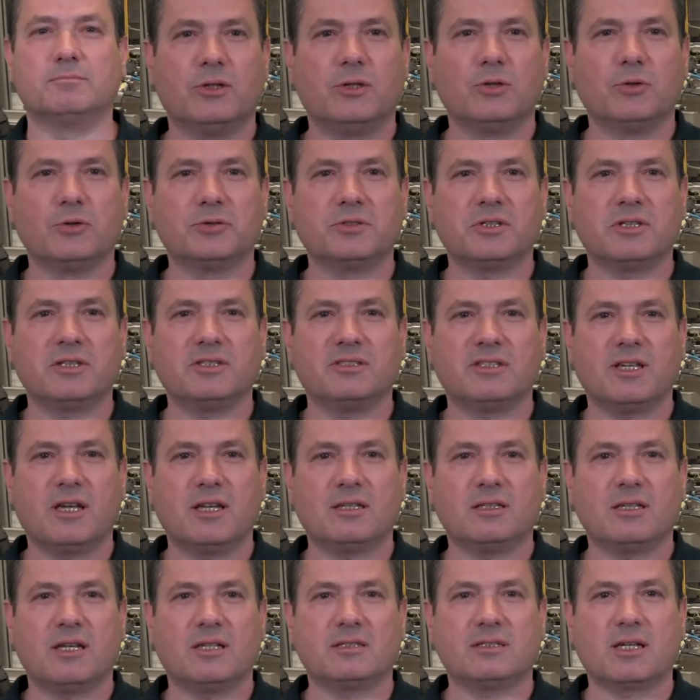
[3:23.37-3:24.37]
Using
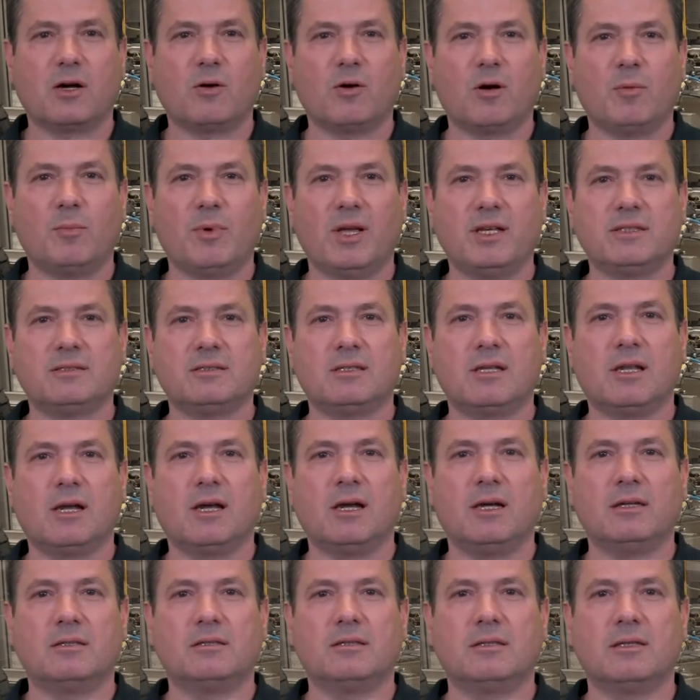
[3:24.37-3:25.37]
that as our
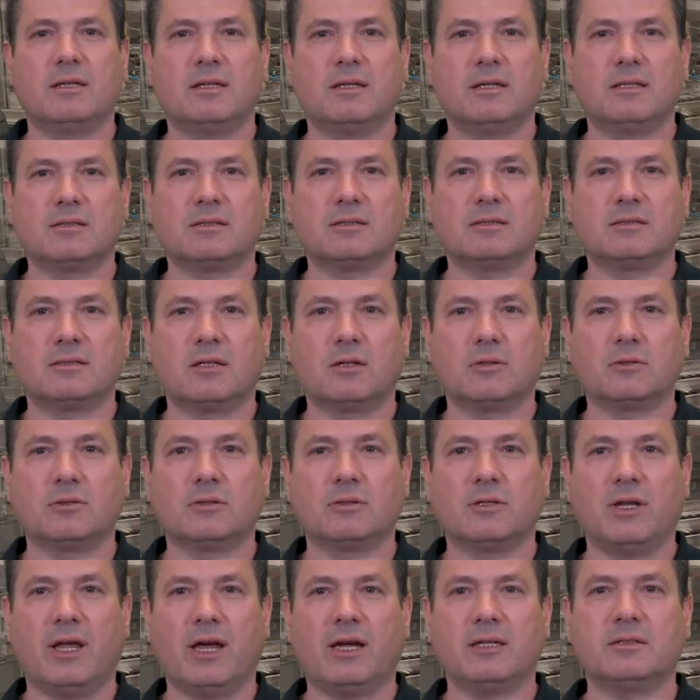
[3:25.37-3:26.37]
baseline, let's now
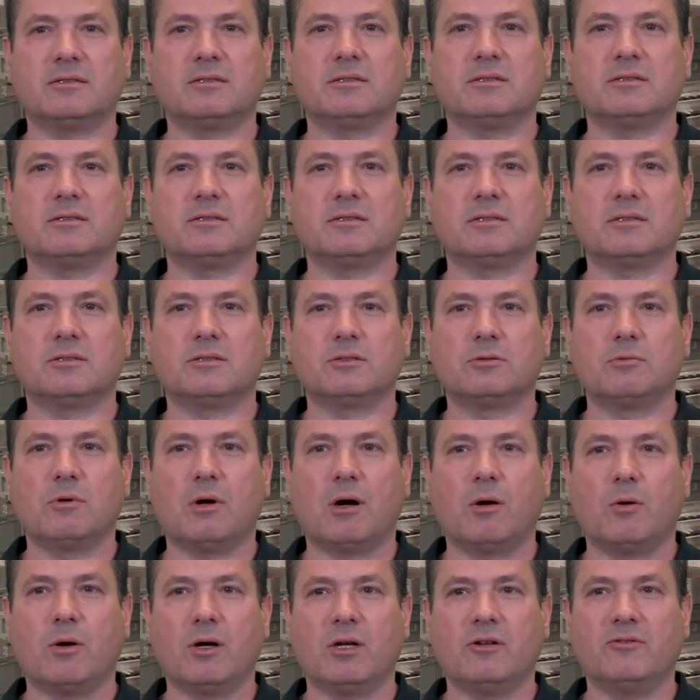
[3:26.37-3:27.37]
connect it to
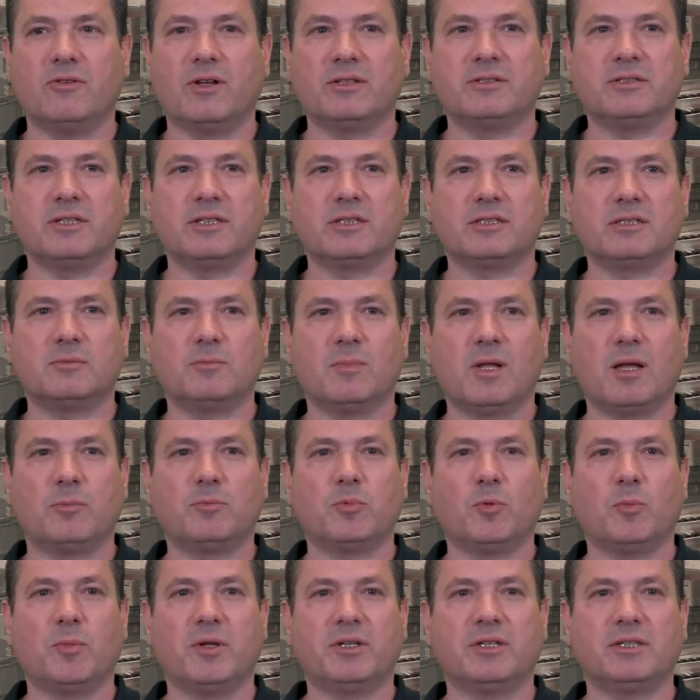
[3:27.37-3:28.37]
our AVENTICS
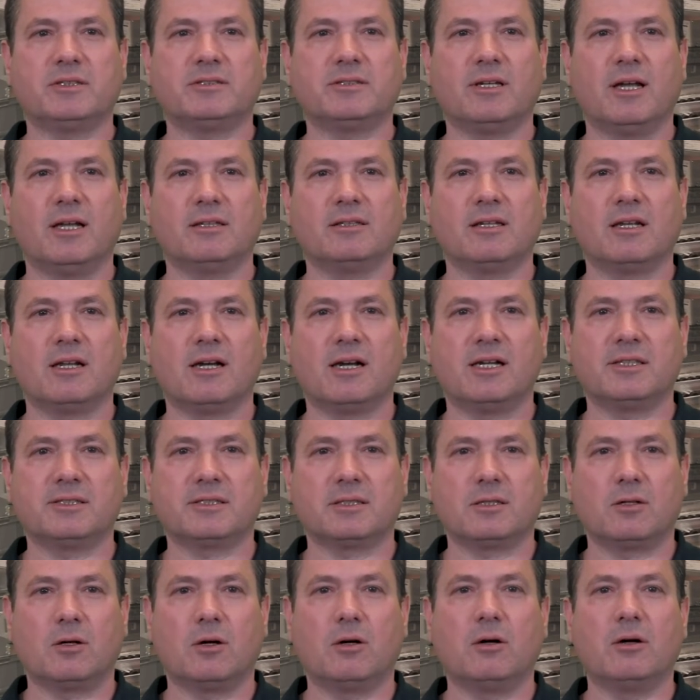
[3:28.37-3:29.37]
Smart Pneumatics
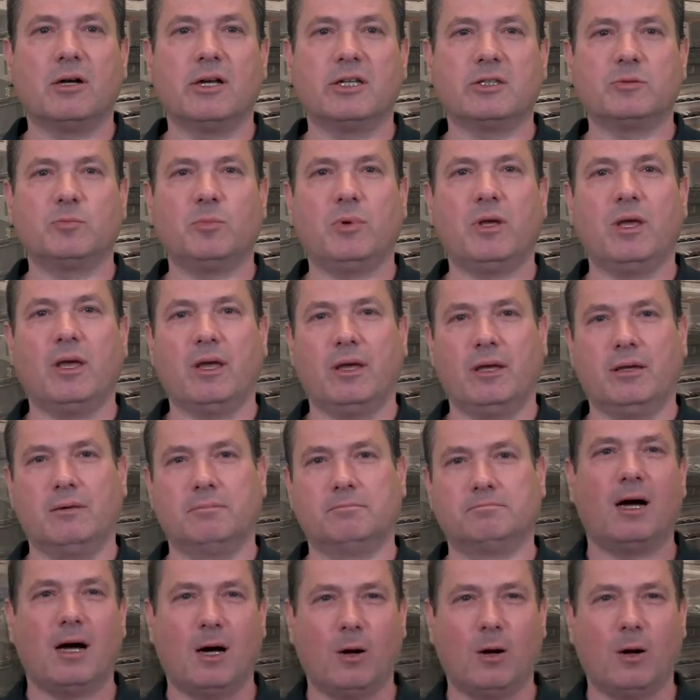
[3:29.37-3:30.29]
Analyzer, or SPA.